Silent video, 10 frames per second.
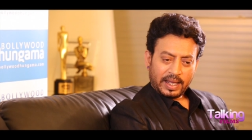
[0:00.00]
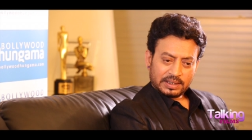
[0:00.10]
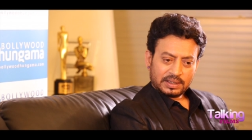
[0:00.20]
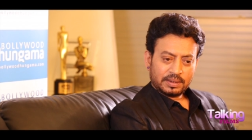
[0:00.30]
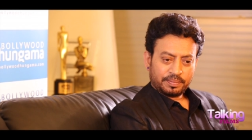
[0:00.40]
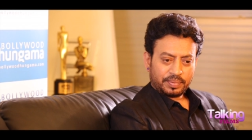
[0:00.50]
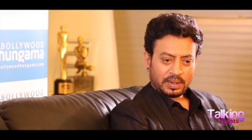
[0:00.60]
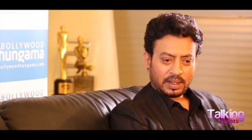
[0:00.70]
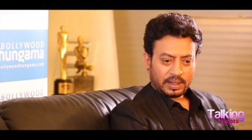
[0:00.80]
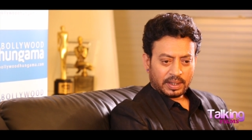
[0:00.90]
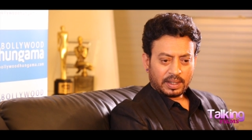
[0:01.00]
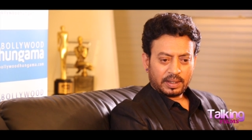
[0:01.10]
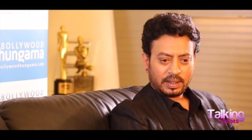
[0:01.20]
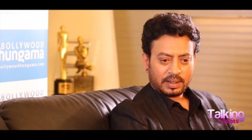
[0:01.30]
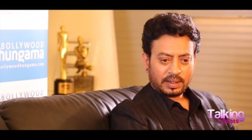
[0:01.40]
has, you
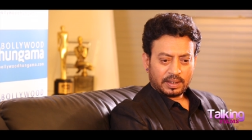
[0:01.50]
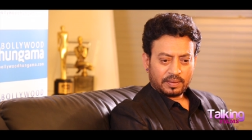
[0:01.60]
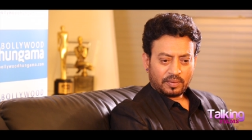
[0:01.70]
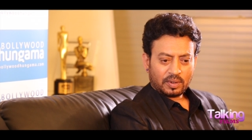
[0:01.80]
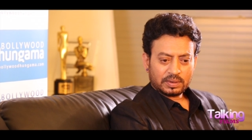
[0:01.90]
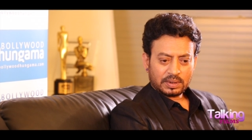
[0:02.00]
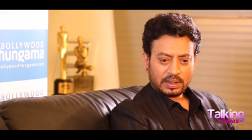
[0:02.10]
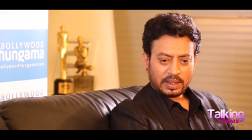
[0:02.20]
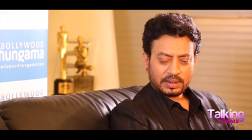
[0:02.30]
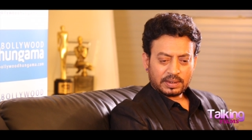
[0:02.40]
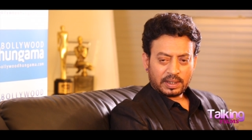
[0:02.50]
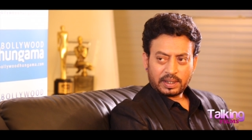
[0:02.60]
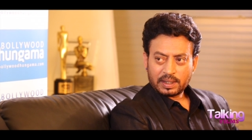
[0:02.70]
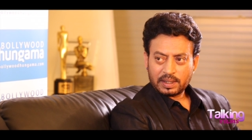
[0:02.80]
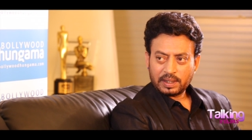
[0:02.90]
know, it is a
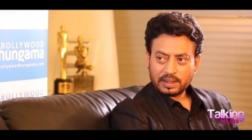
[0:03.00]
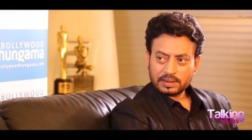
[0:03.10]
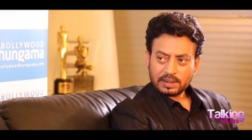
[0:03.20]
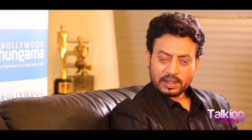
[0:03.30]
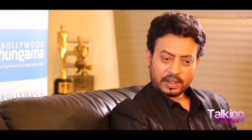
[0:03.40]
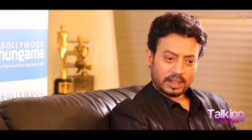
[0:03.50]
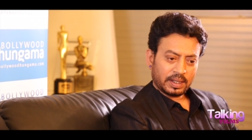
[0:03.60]
link.